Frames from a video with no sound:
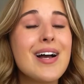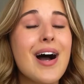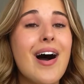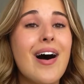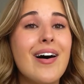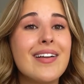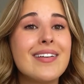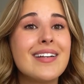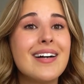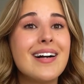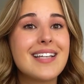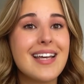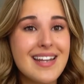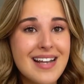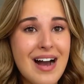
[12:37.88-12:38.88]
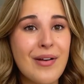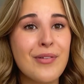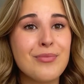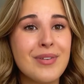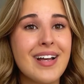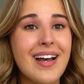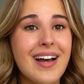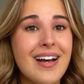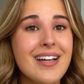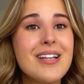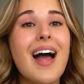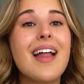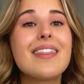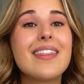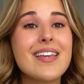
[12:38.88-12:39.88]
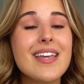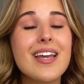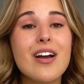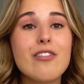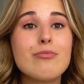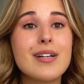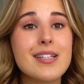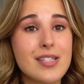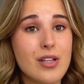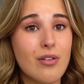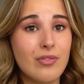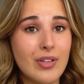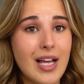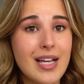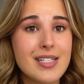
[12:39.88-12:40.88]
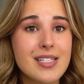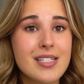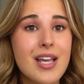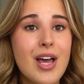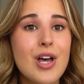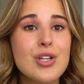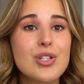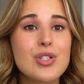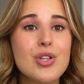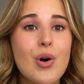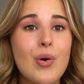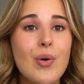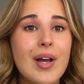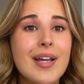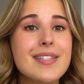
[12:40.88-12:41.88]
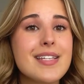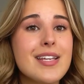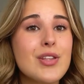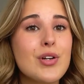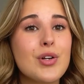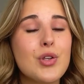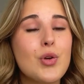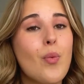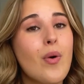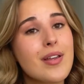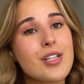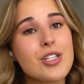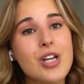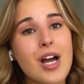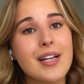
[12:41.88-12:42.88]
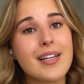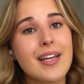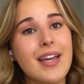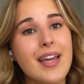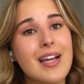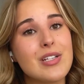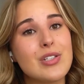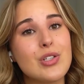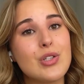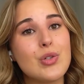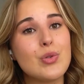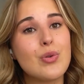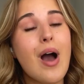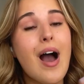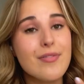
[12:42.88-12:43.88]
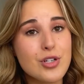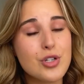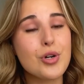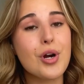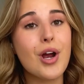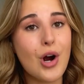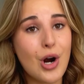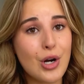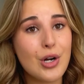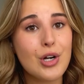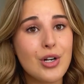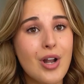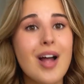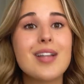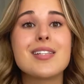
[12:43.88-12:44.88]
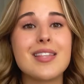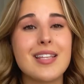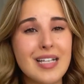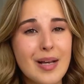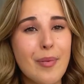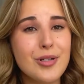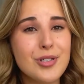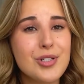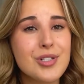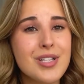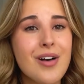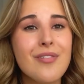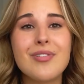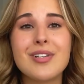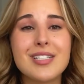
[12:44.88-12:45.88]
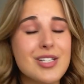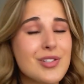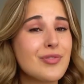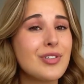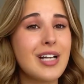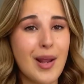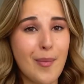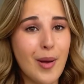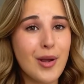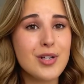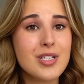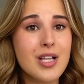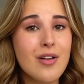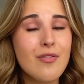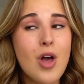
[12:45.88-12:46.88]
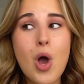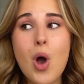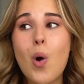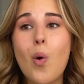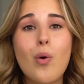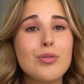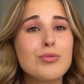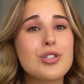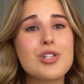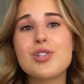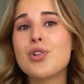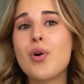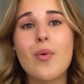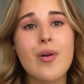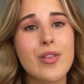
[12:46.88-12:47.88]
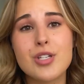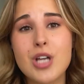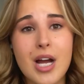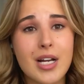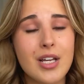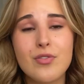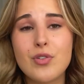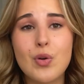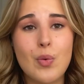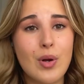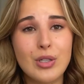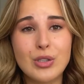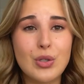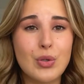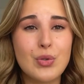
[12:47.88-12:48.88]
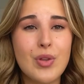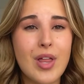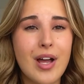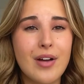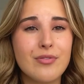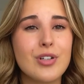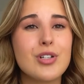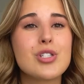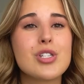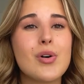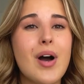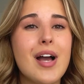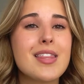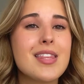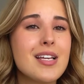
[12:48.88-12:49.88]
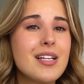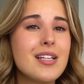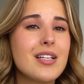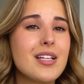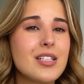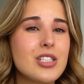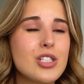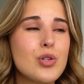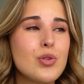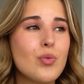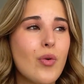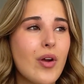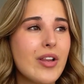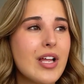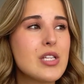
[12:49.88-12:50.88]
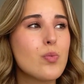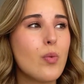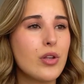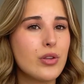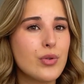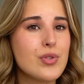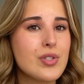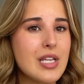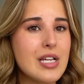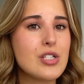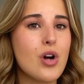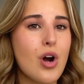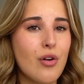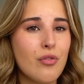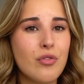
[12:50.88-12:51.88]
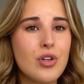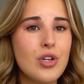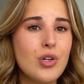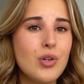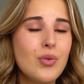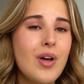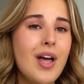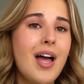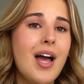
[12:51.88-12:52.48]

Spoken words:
on getting out of my head and thinking of myself less. So it's either you wear the jacket and you have to try harder not to think about yourself and just forget about yourself, or just don't wear the jacket if you don't want to go through the effort. So I think to realize what those things are for you